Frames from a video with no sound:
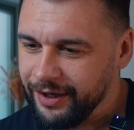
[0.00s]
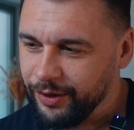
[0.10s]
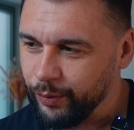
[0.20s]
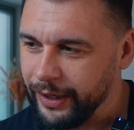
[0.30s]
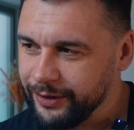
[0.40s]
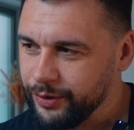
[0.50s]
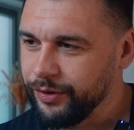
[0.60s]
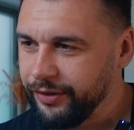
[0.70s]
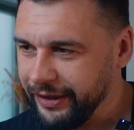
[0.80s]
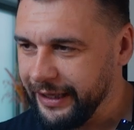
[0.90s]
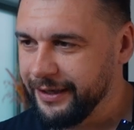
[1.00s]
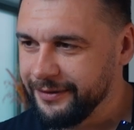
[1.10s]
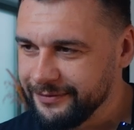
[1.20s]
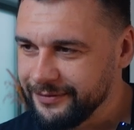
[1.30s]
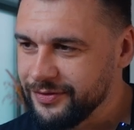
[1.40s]
One cool thing
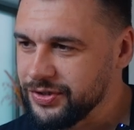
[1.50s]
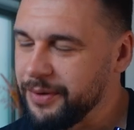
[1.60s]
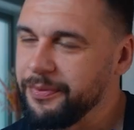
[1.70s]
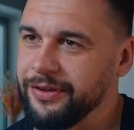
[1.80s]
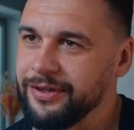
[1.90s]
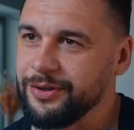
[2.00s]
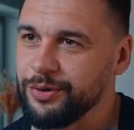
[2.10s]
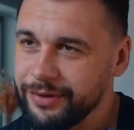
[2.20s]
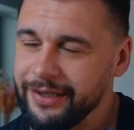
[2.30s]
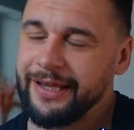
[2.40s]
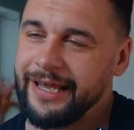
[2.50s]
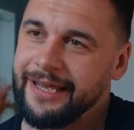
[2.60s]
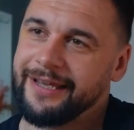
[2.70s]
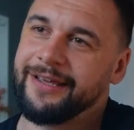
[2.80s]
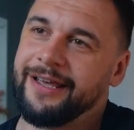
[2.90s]
something that you really
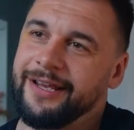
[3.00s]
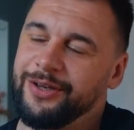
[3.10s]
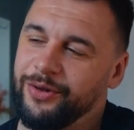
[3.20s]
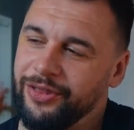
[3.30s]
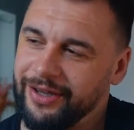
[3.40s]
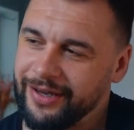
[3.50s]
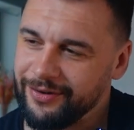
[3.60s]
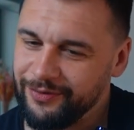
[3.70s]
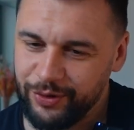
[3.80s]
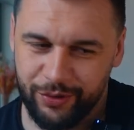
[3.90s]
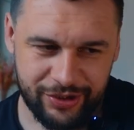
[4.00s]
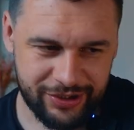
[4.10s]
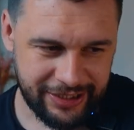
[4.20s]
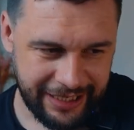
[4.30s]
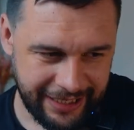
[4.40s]
like and you think our
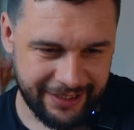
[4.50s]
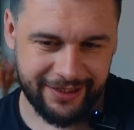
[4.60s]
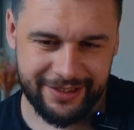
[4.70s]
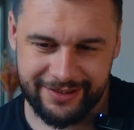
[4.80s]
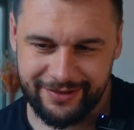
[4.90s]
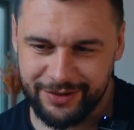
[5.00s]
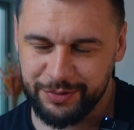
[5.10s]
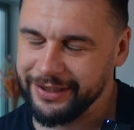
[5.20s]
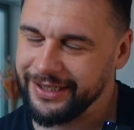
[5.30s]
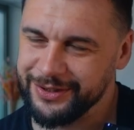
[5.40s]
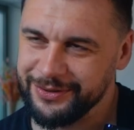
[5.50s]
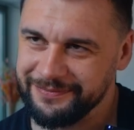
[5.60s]
viewers and listeners will like too?